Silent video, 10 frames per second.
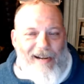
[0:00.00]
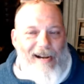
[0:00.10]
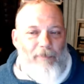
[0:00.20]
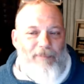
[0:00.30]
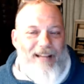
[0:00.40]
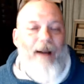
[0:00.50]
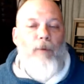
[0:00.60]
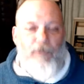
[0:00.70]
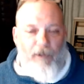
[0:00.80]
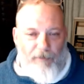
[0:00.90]
opt
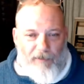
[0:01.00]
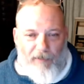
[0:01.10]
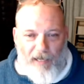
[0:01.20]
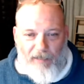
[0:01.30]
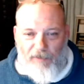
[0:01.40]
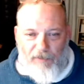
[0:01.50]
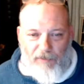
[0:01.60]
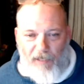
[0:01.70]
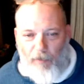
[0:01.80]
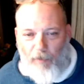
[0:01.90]
out of the taxes
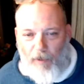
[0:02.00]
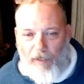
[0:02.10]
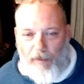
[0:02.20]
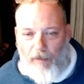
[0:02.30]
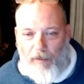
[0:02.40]
that I want?